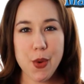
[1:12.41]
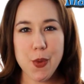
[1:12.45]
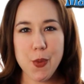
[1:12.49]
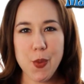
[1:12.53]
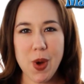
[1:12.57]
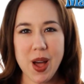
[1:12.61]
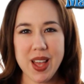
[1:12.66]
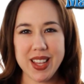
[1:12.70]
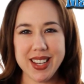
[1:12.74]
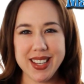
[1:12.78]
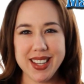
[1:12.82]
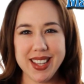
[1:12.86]

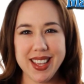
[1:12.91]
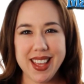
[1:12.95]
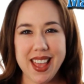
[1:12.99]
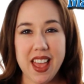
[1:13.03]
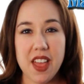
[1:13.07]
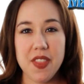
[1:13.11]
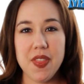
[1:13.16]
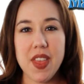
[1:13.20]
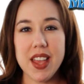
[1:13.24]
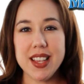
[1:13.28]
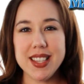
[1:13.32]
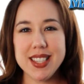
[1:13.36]
One,
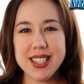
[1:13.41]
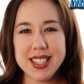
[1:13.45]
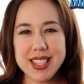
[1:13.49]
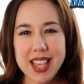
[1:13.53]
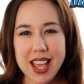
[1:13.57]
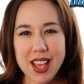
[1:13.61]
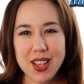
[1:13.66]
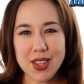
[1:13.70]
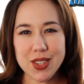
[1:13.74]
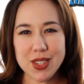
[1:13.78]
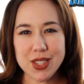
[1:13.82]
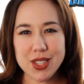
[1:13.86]
that
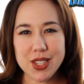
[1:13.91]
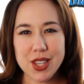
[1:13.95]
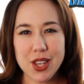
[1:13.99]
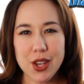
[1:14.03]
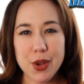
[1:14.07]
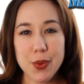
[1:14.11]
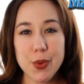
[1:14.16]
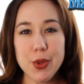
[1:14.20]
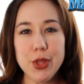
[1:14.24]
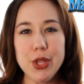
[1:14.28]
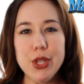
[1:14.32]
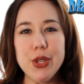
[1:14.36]
cells
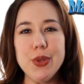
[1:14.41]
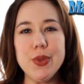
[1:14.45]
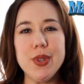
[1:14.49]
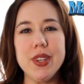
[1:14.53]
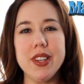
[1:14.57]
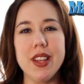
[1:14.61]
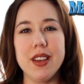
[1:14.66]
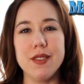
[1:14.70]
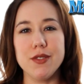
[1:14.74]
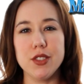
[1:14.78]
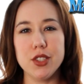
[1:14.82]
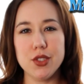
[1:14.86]
were the
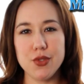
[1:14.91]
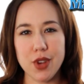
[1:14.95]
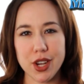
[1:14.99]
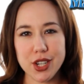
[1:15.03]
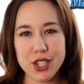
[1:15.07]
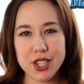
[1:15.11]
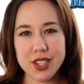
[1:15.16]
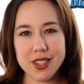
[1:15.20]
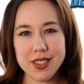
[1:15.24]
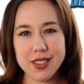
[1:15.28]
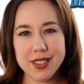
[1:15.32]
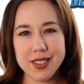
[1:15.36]
unit of
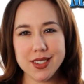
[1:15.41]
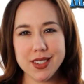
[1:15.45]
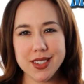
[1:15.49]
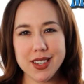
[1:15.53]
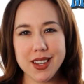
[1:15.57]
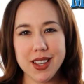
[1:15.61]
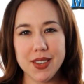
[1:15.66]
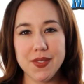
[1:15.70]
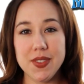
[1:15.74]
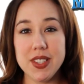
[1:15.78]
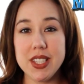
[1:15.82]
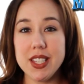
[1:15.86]
structure,
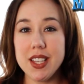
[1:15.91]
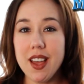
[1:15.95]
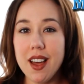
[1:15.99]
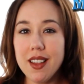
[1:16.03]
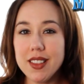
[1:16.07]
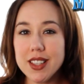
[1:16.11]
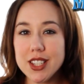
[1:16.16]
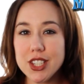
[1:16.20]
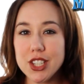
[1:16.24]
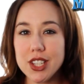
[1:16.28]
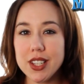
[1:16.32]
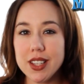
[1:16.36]

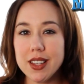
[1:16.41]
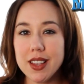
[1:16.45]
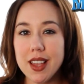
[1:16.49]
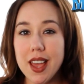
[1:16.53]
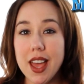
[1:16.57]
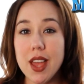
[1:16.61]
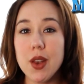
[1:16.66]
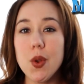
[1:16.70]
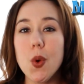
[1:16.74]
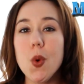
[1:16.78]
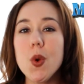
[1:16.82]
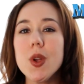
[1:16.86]
physiology,
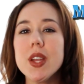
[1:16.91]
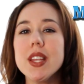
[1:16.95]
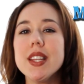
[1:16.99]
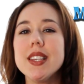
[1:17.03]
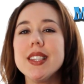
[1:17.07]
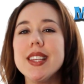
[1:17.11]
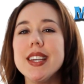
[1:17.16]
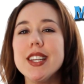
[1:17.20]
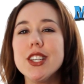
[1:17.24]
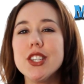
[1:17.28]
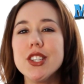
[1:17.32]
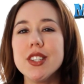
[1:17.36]
and
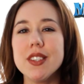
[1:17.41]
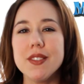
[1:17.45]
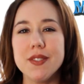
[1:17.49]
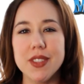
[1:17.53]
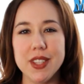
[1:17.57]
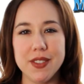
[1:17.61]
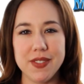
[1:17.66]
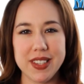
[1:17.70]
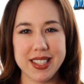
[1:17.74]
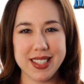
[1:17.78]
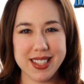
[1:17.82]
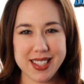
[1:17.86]
organization of
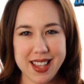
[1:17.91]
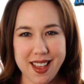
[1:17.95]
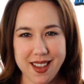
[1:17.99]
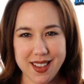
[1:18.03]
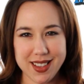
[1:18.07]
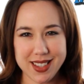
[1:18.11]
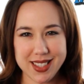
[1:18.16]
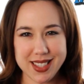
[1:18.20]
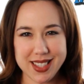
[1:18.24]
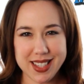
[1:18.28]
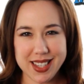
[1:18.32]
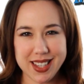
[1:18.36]
living
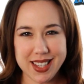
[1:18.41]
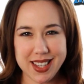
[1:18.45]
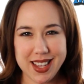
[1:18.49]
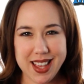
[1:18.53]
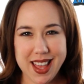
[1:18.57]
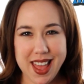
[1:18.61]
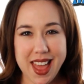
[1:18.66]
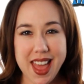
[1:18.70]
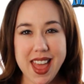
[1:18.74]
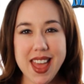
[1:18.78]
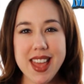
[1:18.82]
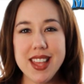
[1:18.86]
cells.
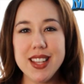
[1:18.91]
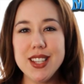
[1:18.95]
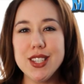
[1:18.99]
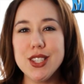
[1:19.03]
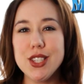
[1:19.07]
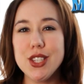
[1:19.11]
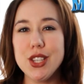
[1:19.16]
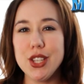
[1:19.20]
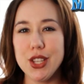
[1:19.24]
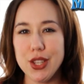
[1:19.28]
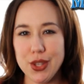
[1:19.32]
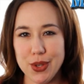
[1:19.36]
And
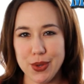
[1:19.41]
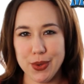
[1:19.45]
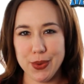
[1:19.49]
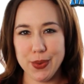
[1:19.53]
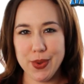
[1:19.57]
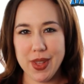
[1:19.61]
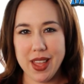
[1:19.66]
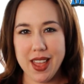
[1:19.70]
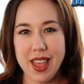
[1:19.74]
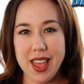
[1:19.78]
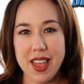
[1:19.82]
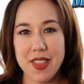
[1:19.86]
two,
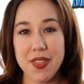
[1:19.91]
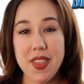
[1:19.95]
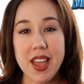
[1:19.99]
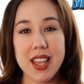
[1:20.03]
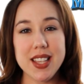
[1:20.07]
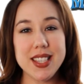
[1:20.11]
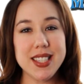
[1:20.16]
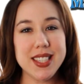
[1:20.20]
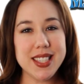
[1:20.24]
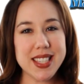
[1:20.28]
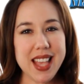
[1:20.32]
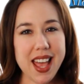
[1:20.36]

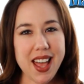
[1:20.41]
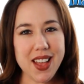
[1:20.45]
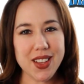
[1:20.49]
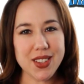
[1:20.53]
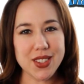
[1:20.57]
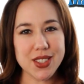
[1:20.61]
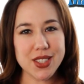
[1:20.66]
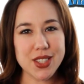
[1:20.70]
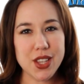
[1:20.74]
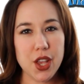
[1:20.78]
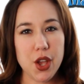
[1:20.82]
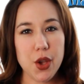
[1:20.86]
that
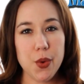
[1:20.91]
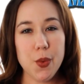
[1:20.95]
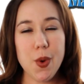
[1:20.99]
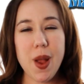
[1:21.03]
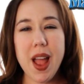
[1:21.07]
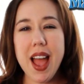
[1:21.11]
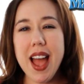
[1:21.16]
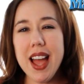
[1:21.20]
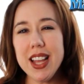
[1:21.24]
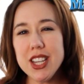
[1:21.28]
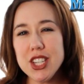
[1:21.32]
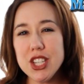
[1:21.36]
cells were
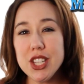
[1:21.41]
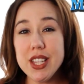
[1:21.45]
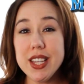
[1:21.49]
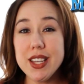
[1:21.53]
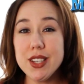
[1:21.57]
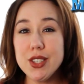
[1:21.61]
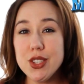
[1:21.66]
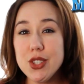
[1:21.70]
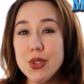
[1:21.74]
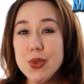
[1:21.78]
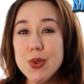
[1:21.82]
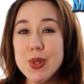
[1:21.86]
actually
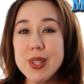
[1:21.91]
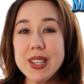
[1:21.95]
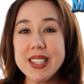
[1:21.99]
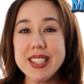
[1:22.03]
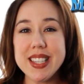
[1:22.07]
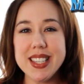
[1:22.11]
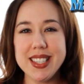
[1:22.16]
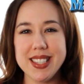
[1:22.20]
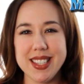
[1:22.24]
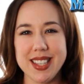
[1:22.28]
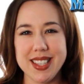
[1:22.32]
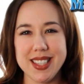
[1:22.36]
a dual
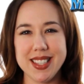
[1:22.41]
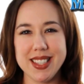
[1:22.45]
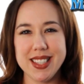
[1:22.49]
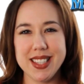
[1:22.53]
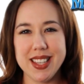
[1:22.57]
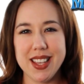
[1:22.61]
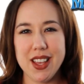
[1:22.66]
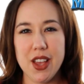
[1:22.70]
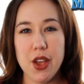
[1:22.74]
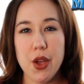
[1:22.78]
existence.